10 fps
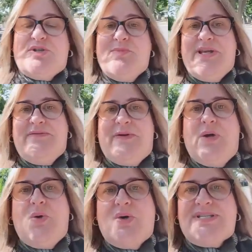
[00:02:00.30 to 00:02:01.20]

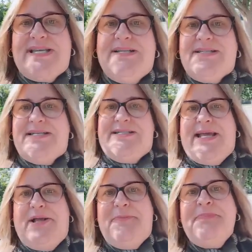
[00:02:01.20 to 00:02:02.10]
Info, or Sales
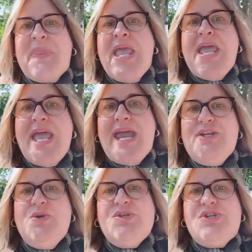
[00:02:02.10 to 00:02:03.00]
Intel, and
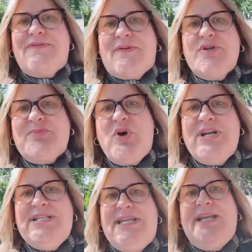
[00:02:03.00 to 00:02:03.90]
use your first-party
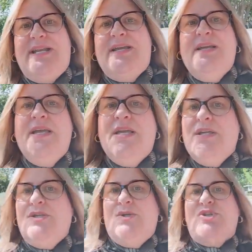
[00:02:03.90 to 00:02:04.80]
data,
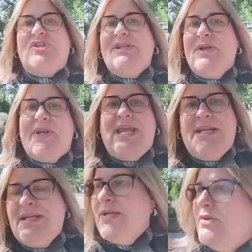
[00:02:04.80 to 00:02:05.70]
usually
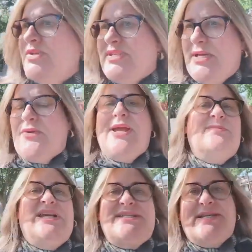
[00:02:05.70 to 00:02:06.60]
located in your CRM
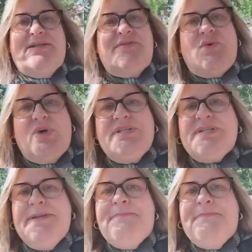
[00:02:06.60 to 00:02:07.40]
like Salesforce.